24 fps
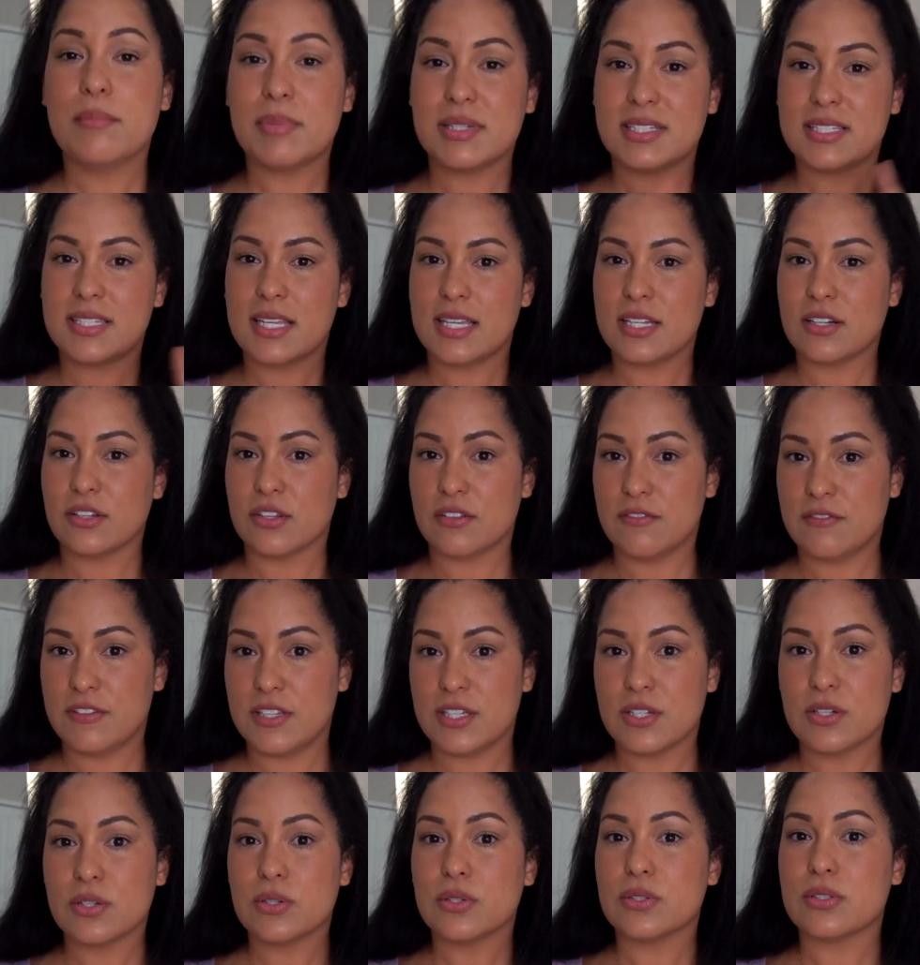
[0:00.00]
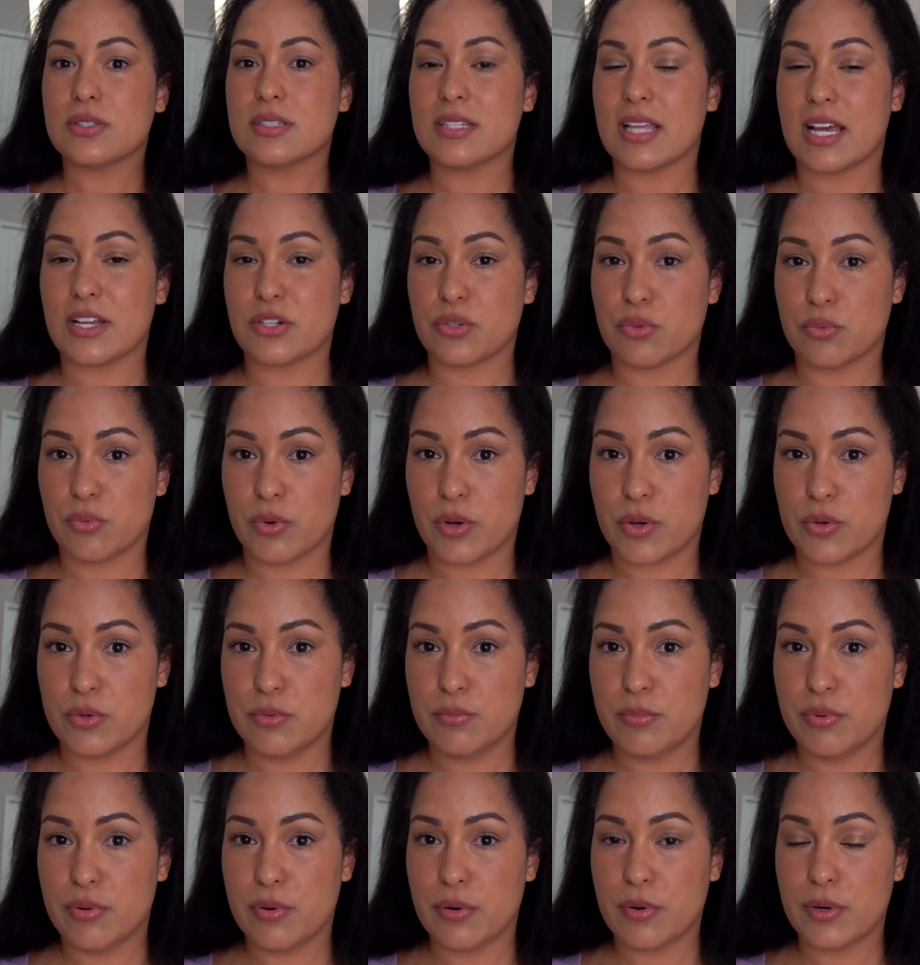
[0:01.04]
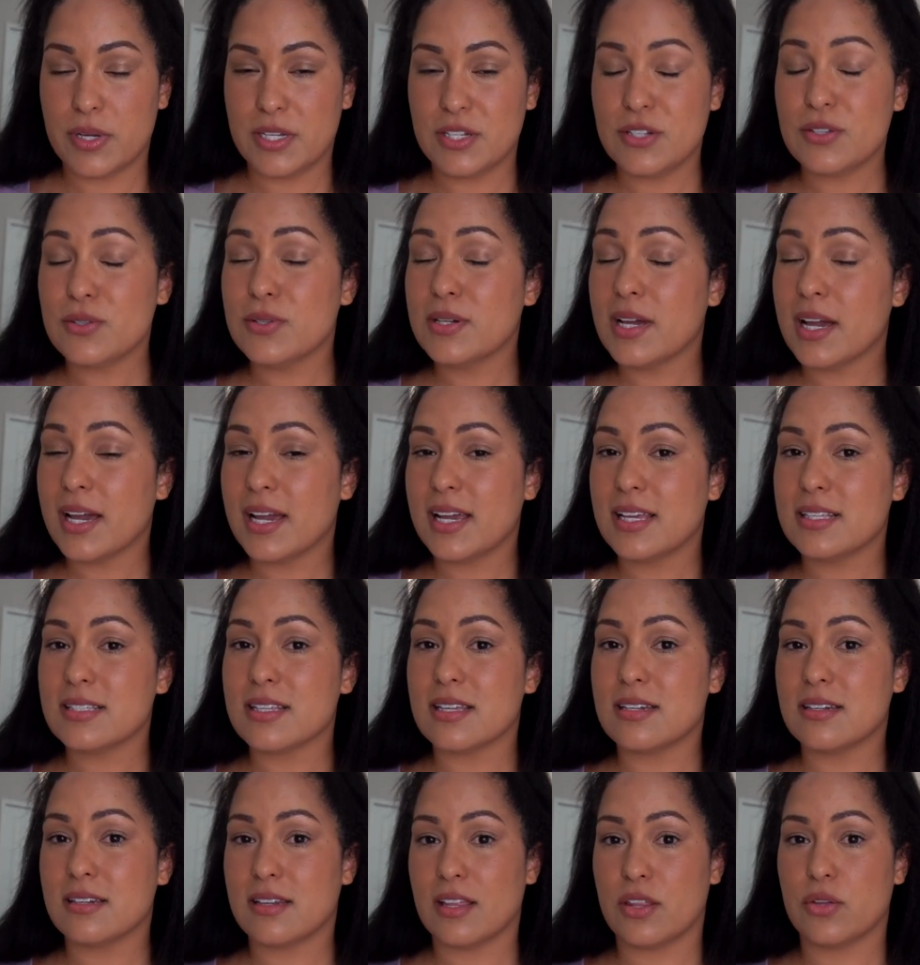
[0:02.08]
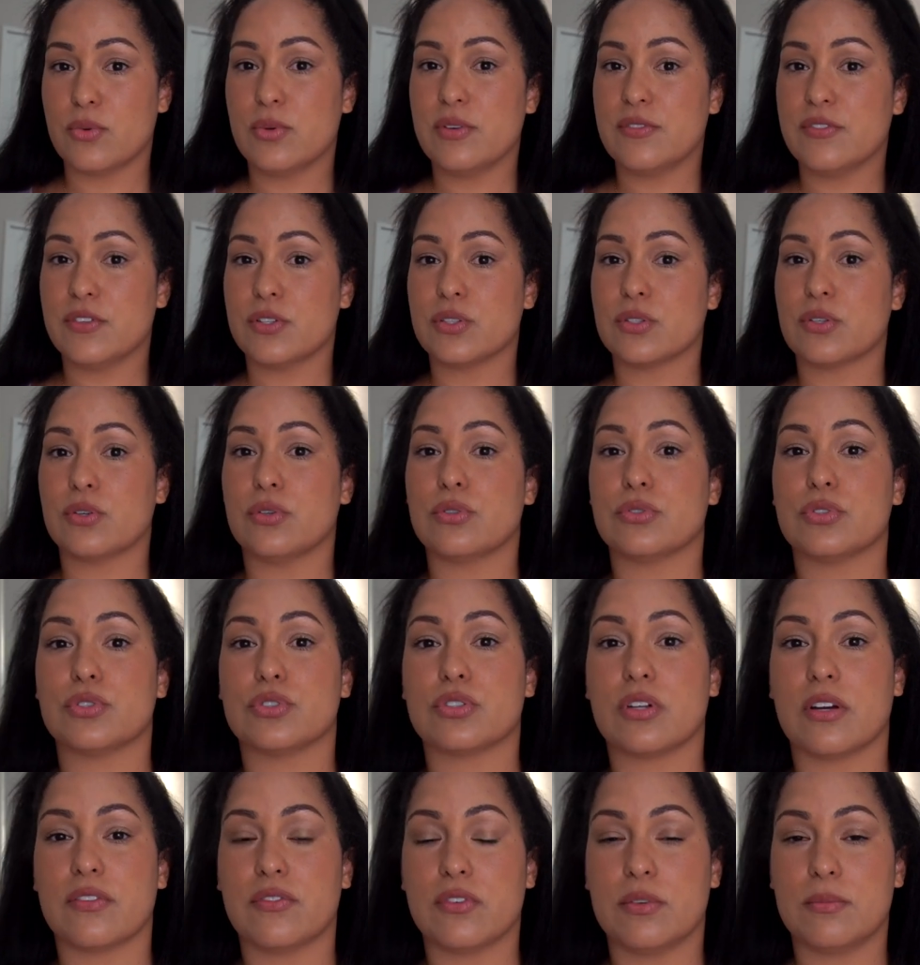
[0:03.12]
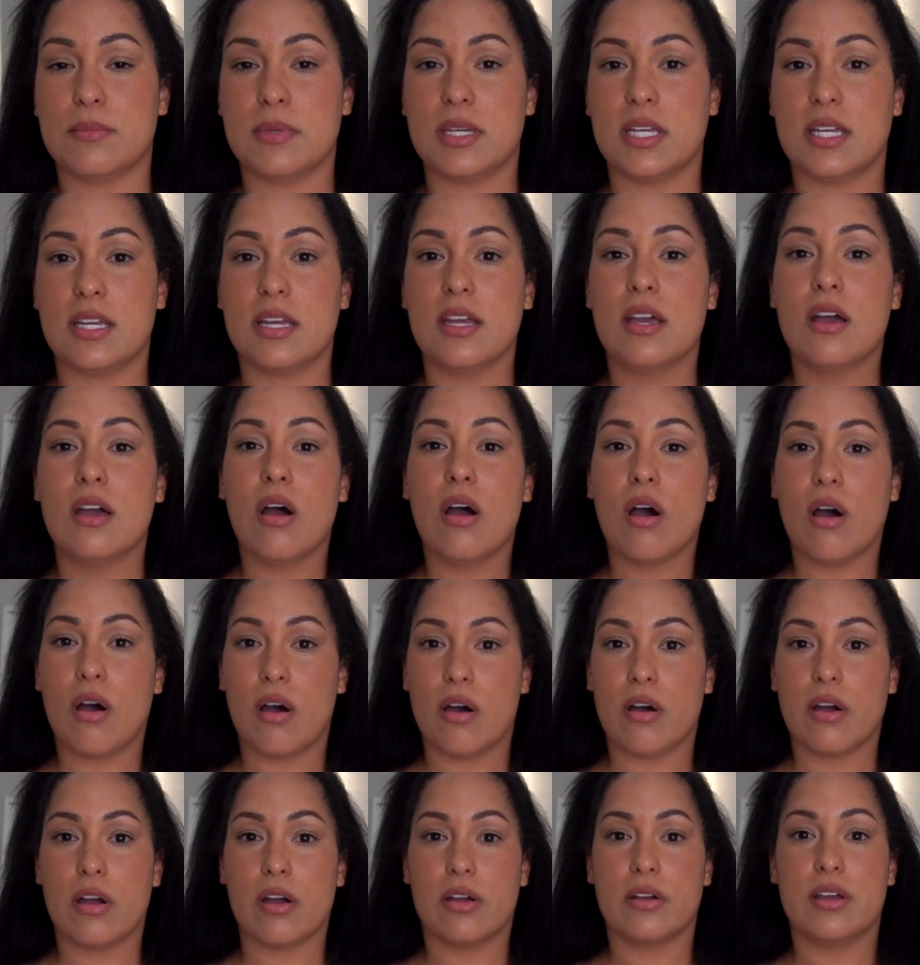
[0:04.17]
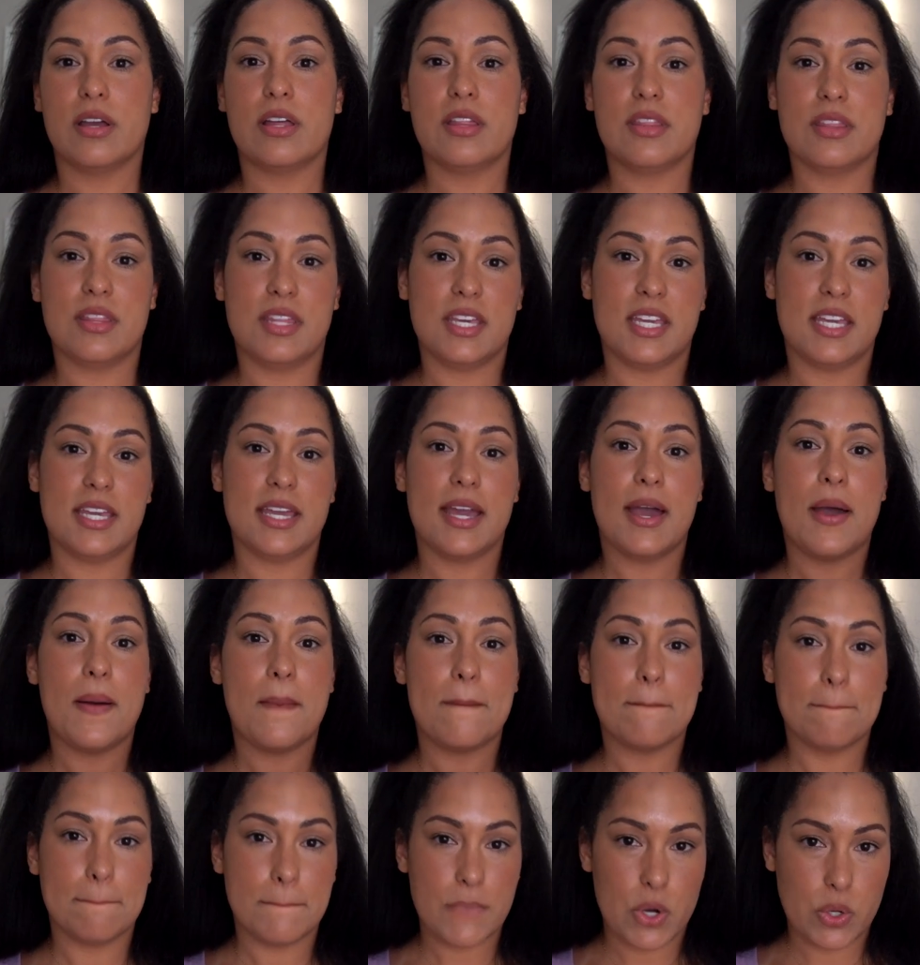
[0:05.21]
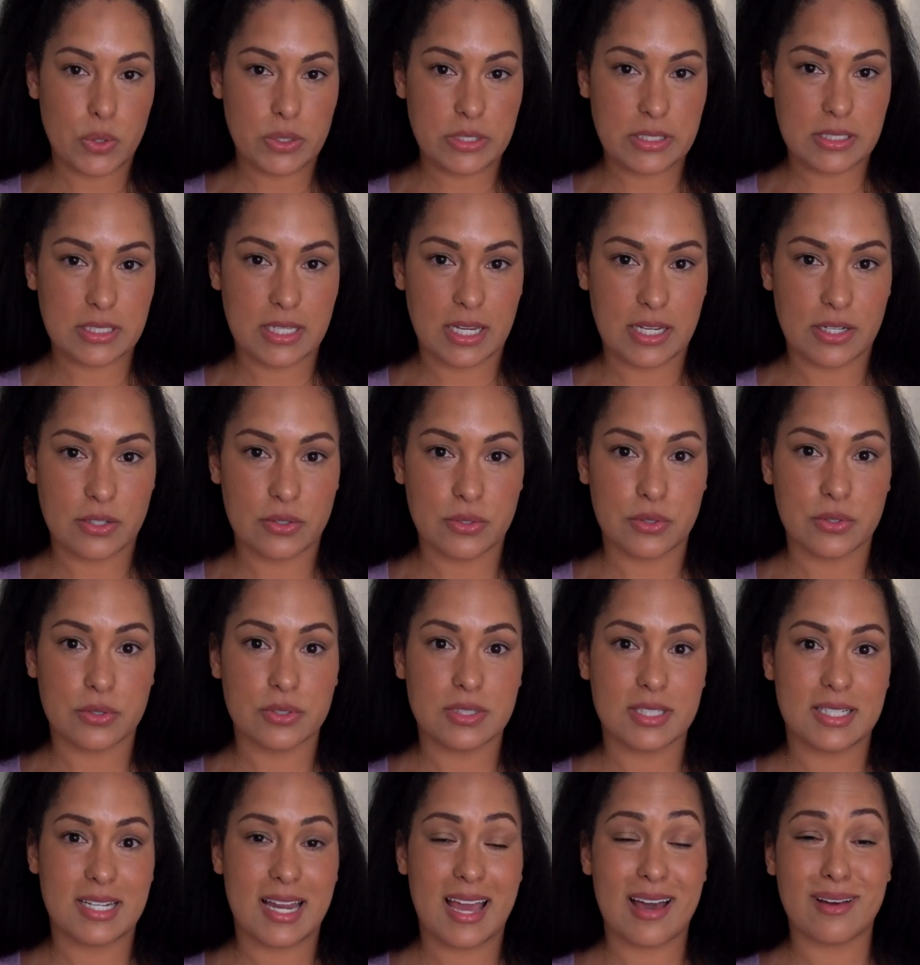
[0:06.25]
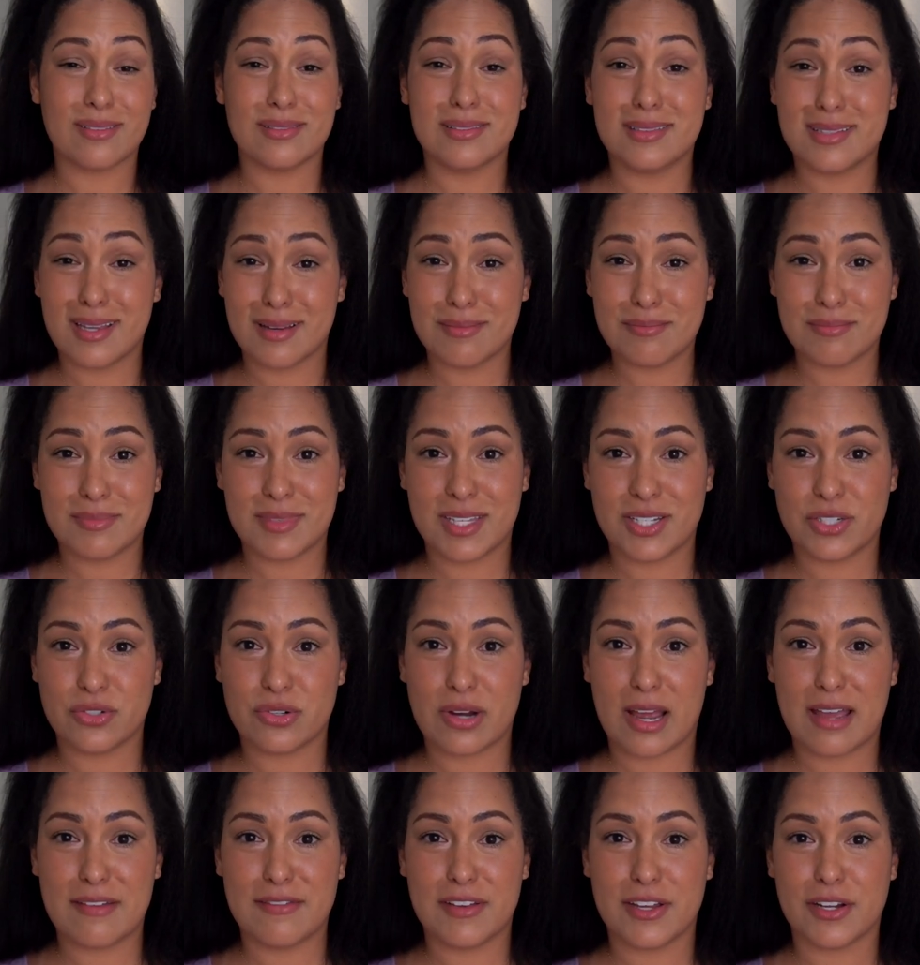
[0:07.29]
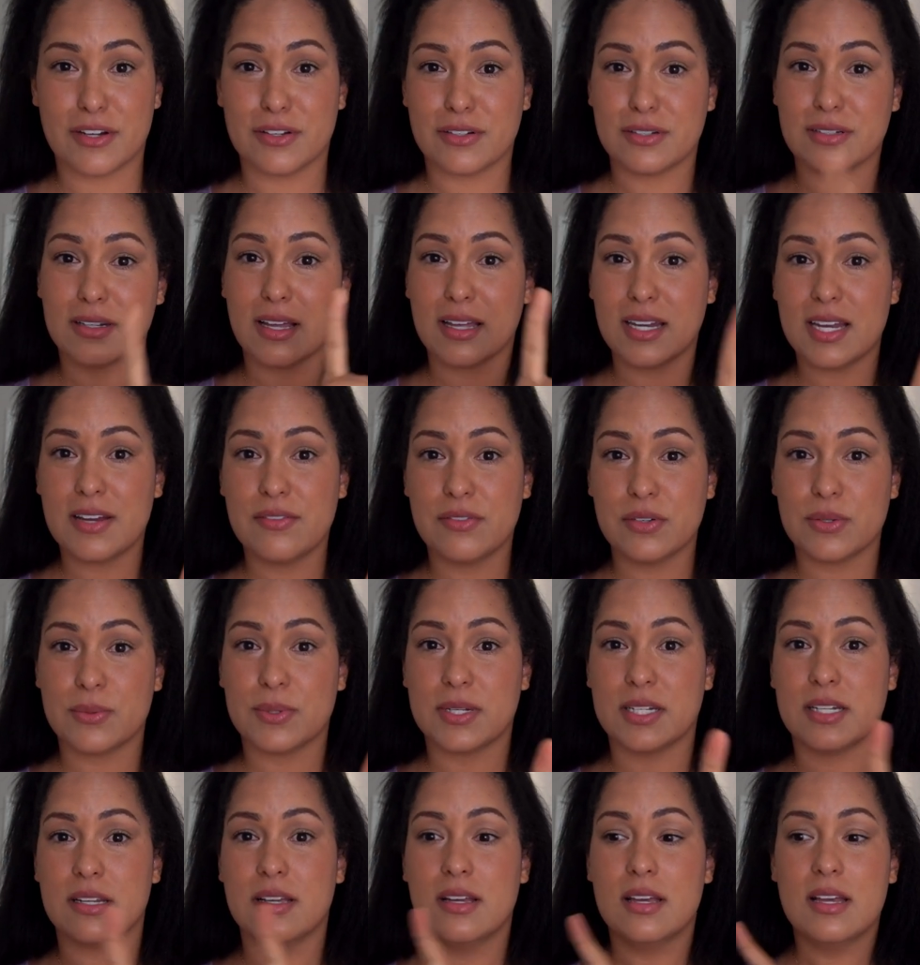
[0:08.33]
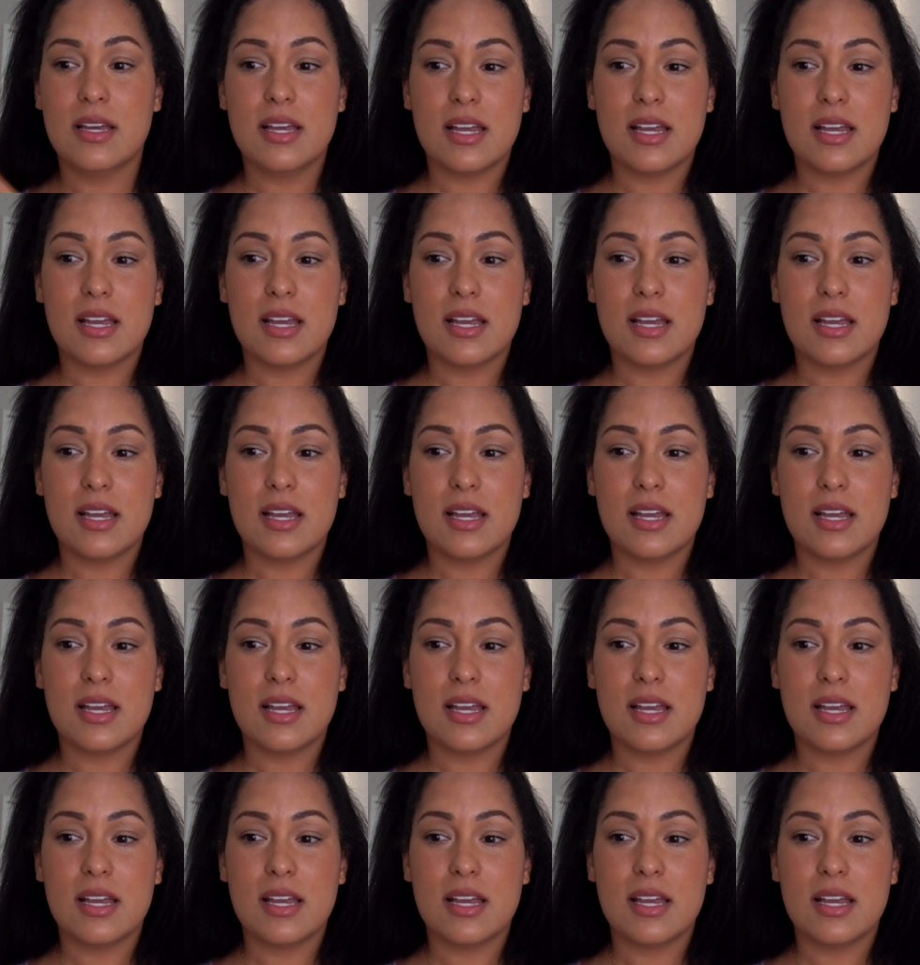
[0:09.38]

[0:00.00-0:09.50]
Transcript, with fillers: But staying on the vehicle slash road point, you guys, another reverse culture shock for me are the motorcycles and how dumb they drive here. Not everyone.